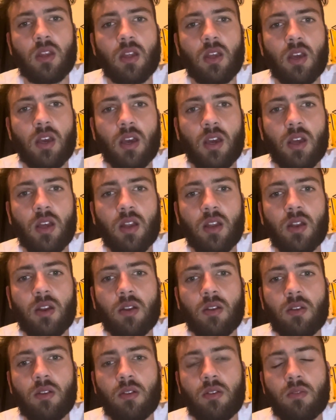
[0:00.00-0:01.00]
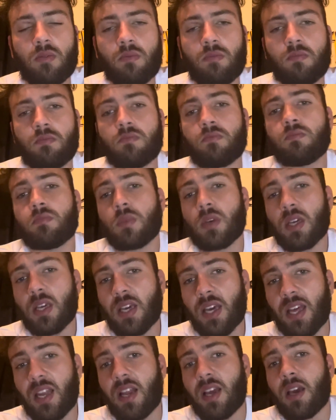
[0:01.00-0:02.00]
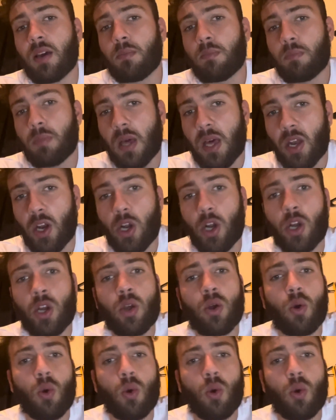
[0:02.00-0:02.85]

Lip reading: in getting a better